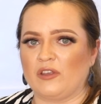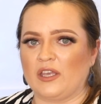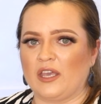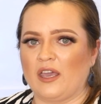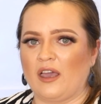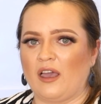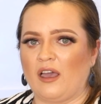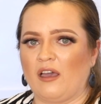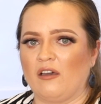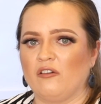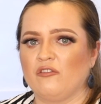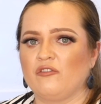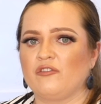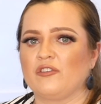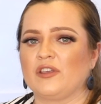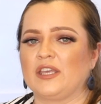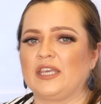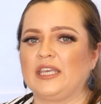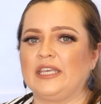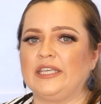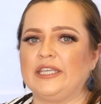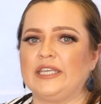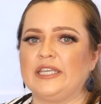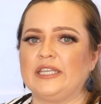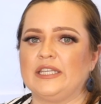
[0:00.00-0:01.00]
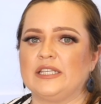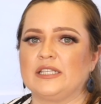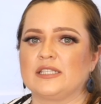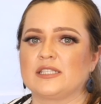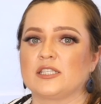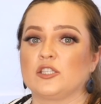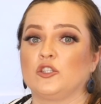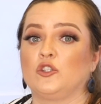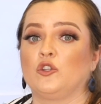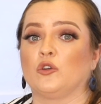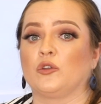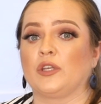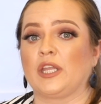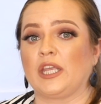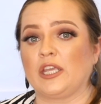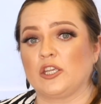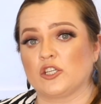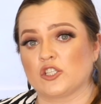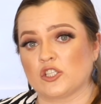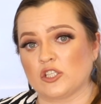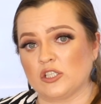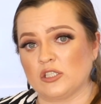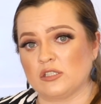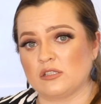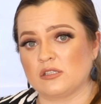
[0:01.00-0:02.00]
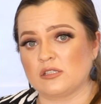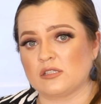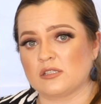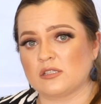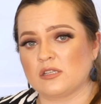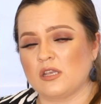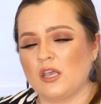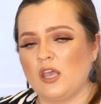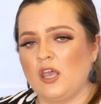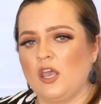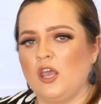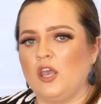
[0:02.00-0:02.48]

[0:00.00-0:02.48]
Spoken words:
have is donations.